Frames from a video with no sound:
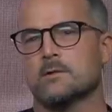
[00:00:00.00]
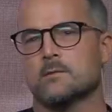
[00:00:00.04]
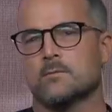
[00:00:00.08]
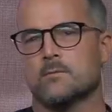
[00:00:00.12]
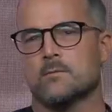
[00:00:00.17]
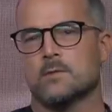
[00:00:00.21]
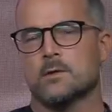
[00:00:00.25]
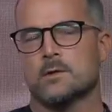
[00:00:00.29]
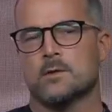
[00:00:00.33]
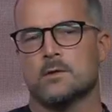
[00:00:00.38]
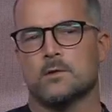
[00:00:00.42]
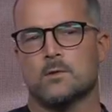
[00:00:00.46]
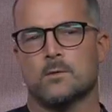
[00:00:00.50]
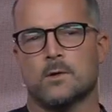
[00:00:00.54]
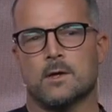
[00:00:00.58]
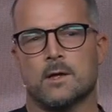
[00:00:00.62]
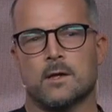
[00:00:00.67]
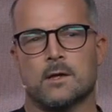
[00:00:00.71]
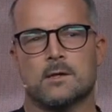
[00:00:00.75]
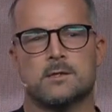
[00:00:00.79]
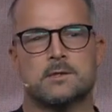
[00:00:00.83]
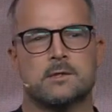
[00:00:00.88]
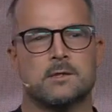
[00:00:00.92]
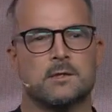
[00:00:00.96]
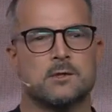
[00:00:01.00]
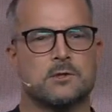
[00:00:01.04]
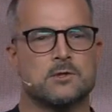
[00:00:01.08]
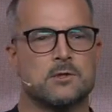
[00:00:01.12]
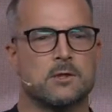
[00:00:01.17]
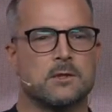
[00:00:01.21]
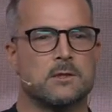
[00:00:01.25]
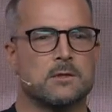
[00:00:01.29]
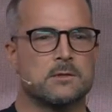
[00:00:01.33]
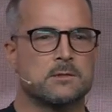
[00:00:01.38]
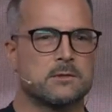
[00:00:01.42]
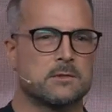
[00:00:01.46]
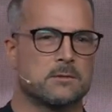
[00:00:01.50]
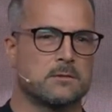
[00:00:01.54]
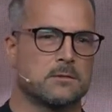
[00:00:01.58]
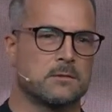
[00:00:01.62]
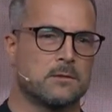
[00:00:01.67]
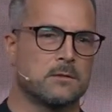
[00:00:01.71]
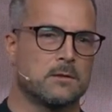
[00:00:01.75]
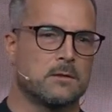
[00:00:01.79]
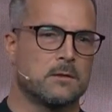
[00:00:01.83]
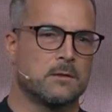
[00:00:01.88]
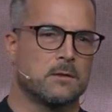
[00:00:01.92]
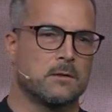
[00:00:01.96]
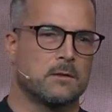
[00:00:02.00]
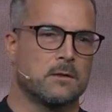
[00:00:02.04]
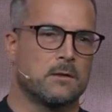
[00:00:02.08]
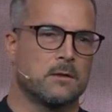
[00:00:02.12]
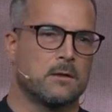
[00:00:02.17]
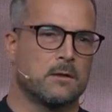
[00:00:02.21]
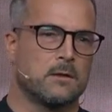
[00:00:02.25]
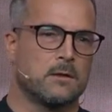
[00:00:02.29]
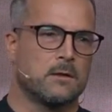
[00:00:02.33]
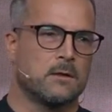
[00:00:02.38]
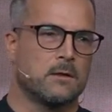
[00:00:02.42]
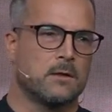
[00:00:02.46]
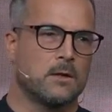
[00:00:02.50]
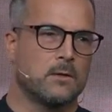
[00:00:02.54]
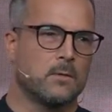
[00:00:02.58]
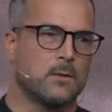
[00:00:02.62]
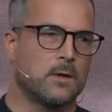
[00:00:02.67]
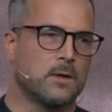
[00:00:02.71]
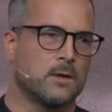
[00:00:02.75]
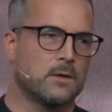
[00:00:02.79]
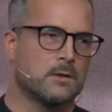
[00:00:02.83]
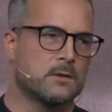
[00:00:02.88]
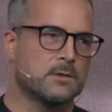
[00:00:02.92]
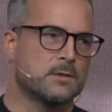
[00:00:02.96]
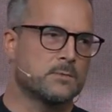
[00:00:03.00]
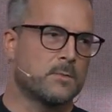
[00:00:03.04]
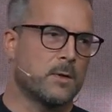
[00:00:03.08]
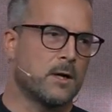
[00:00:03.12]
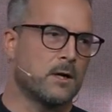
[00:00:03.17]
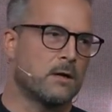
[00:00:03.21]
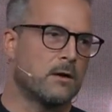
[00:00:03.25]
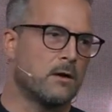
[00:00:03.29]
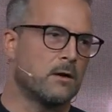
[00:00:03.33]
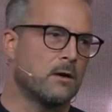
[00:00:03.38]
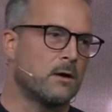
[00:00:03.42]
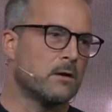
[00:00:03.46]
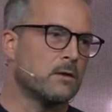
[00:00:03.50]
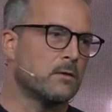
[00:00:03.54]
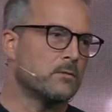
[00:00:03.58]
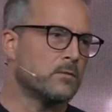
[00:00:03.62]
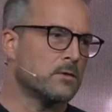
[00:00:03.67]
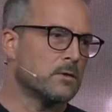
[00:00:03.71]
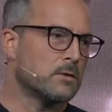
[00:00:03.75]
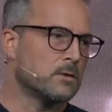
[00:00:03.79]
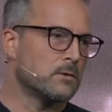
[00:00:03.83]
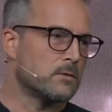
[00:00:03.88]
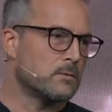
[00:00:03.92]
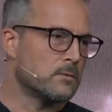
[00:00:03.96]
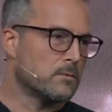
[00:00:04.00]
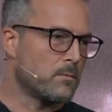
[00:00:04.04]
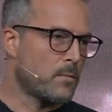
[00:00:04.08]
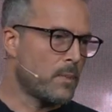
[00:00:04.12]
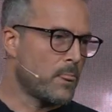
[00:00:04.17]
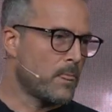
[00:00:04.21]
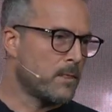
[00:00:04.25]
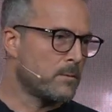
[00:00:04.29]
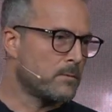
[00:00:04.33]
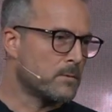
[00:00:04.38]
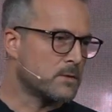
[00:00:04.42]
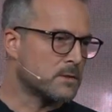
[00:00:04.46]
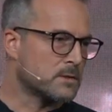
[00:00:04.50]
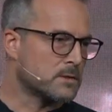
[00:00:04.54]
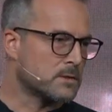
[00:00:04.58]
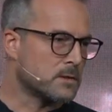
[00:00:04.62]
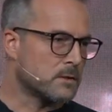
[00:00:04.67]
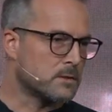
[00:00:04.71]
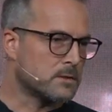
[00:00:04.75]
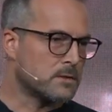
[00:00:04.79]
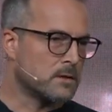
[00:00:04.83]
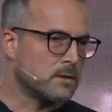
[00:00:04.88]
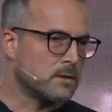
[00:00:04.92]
of the UN SDGs. And I want to inspire all of you to start